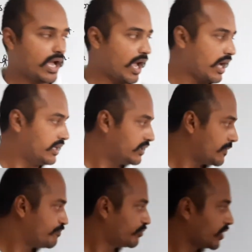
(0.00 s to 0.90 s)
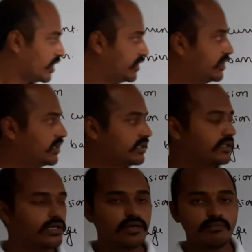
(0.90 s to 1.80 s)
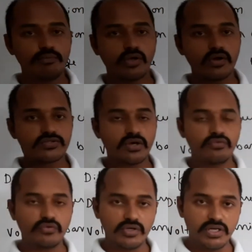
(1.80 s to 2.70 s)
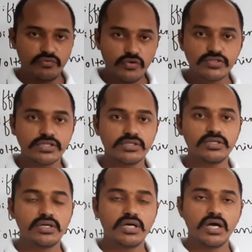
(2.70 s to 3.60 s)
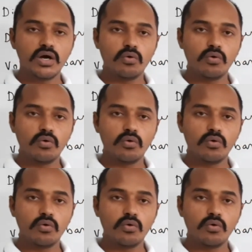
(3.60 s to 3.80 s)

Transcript: and here because of diffusion,